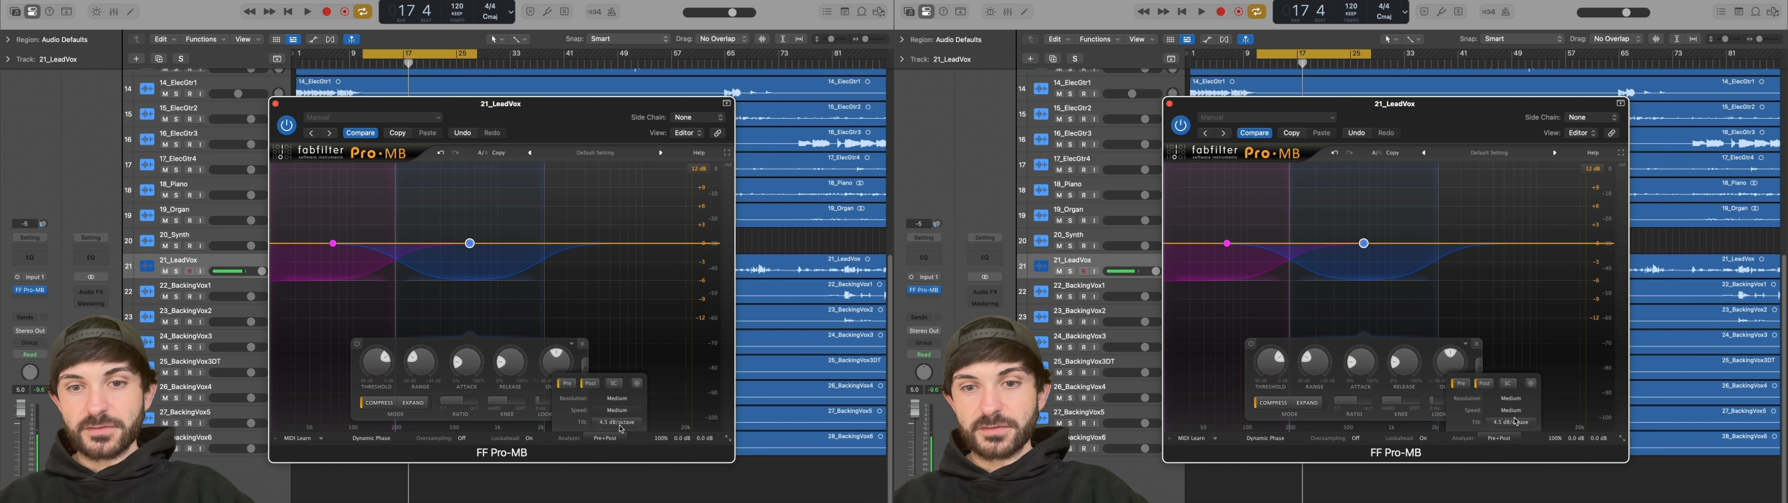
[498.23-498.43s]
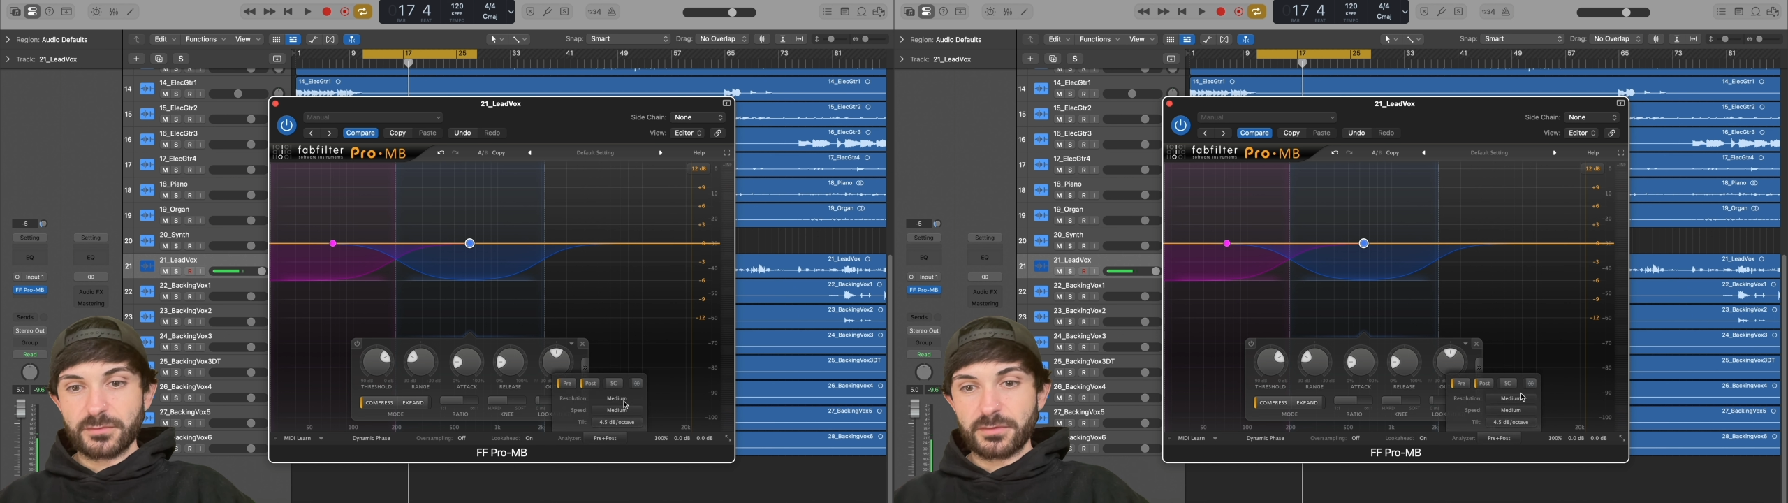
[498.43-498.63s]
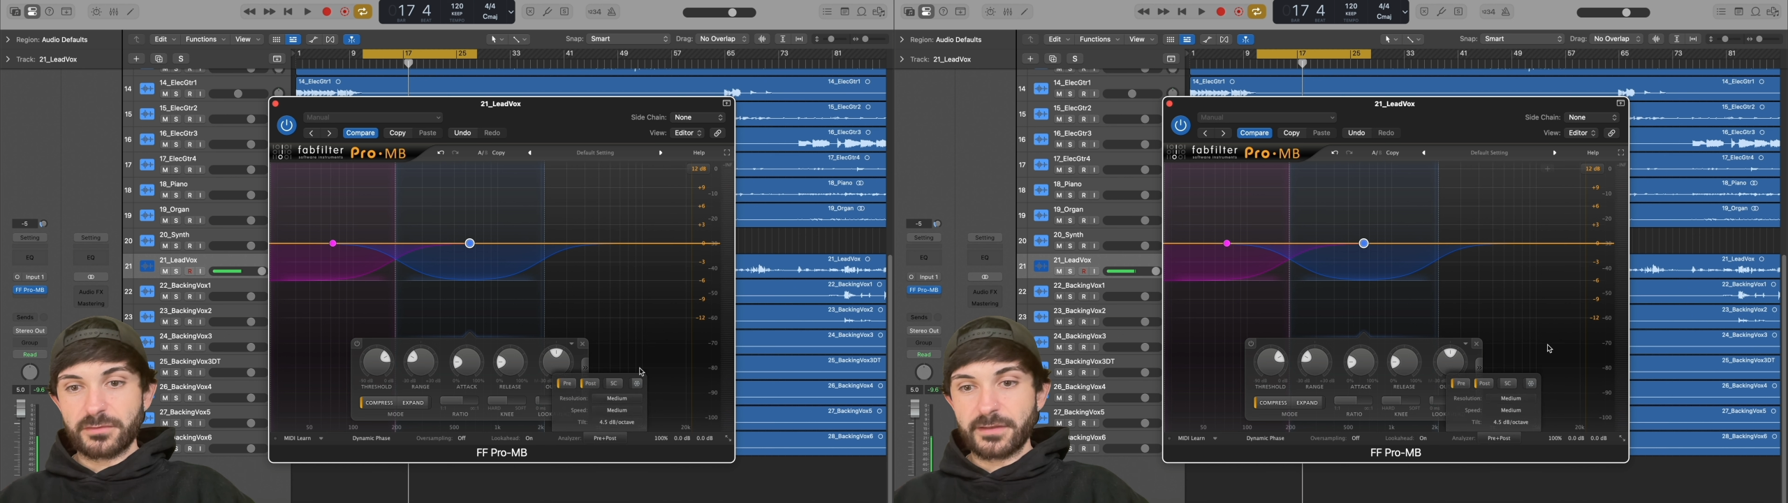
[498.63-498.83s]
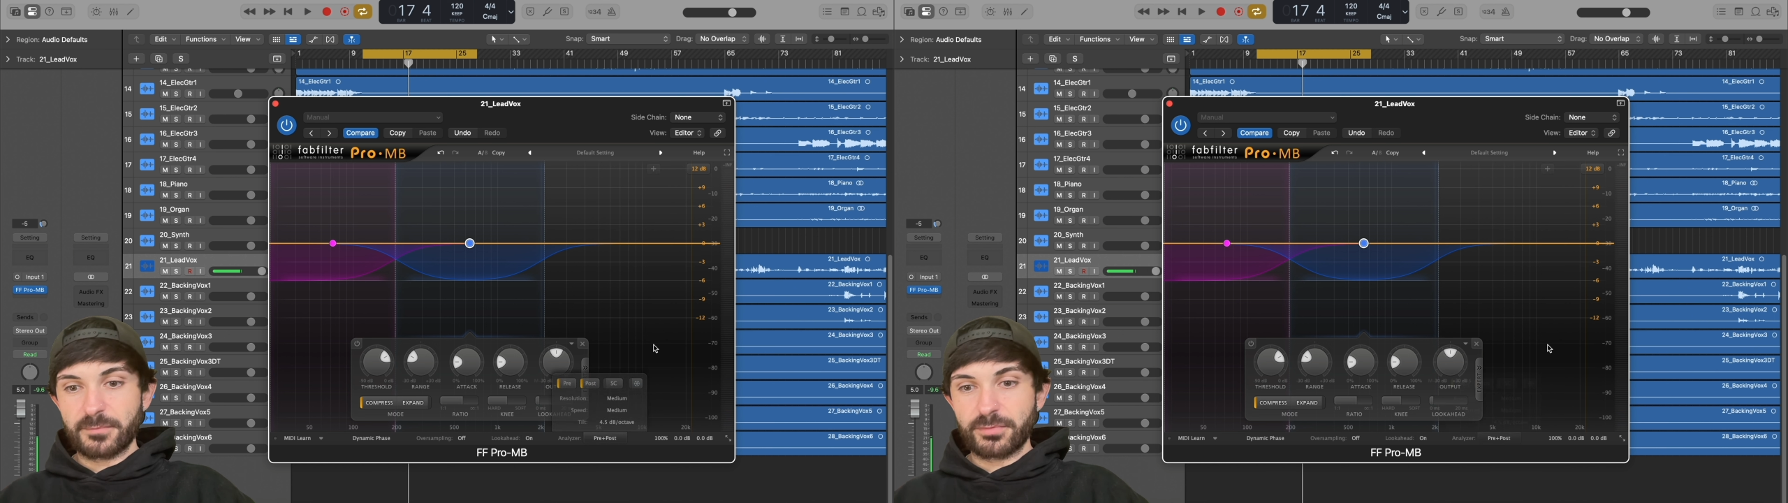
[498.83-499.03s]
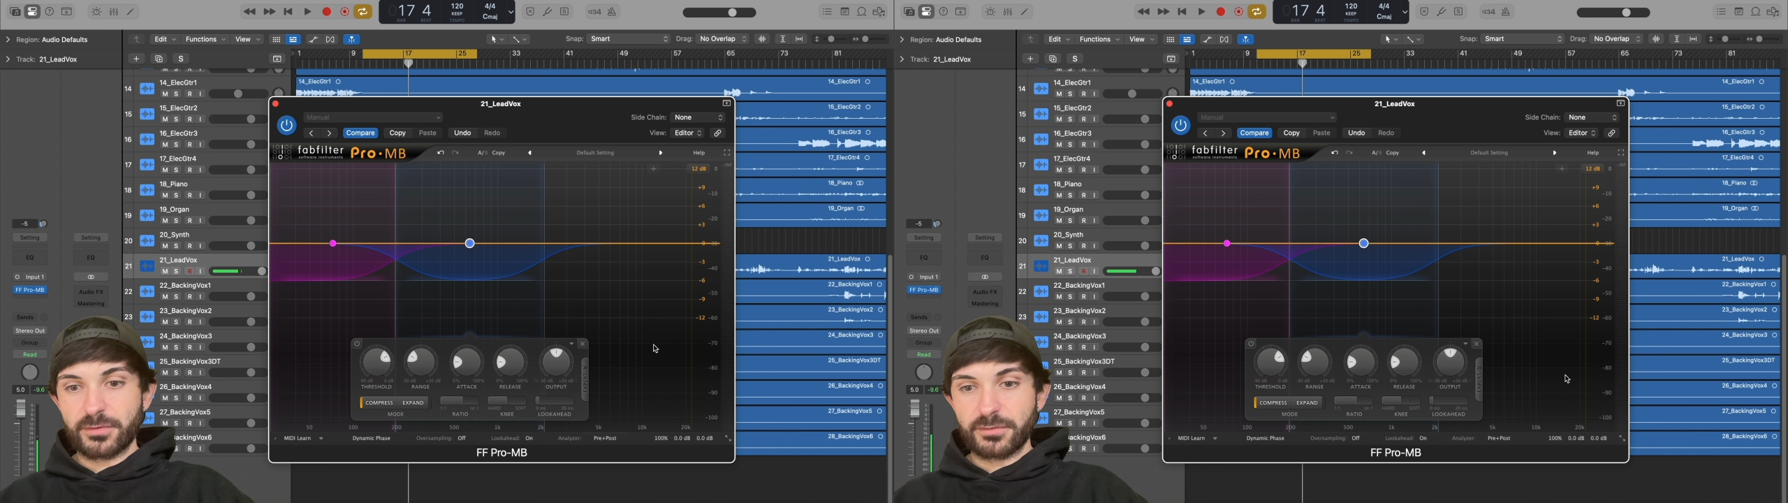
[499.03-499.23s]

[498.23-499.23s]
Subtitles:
sort of like the Pro